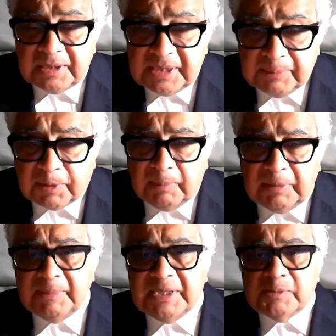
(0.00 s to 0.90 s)
The
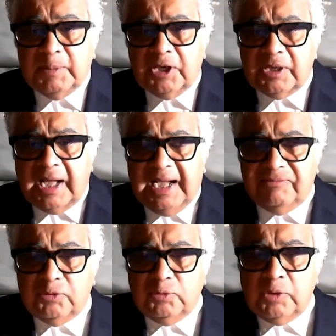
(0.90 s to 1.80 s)
problem is, Manoj, I
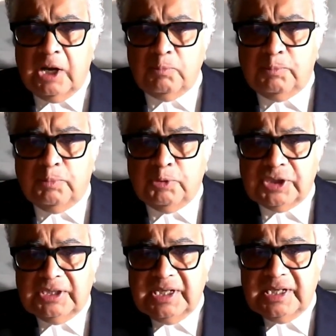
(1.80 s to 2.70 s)
have to now
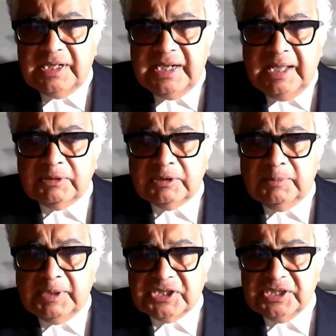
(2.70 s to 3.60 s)
put the name of the
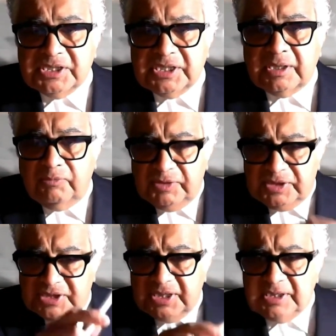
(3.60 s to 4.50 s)
purchaser,
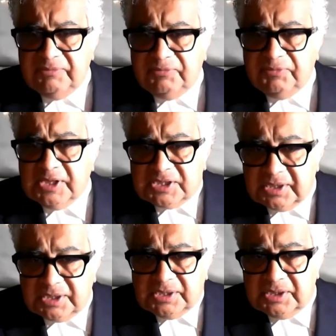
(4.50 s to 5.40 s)
which is in the
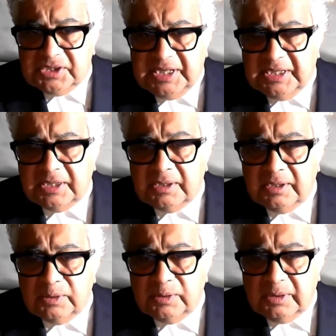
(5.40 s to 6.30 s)
first sealed
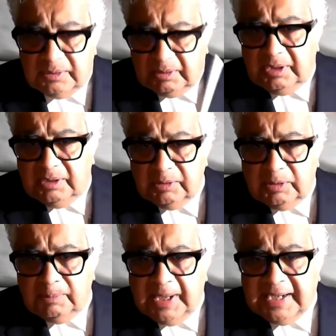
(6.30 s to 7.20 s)

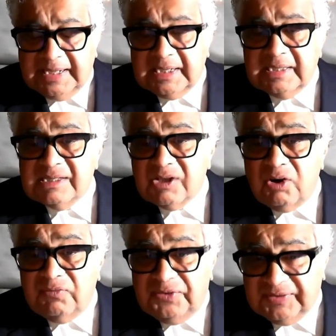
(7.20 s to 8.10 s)
packet, and these are
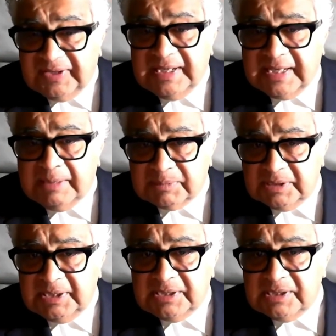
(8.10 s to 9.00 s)
all physically
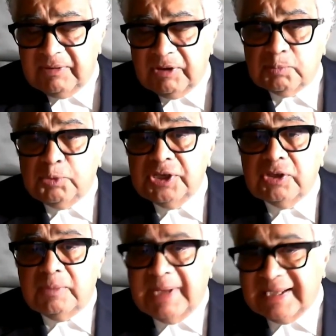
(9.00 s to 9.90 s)
kept. They were not put
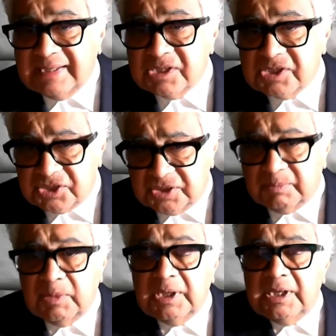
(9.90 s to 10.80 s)
into the banking system.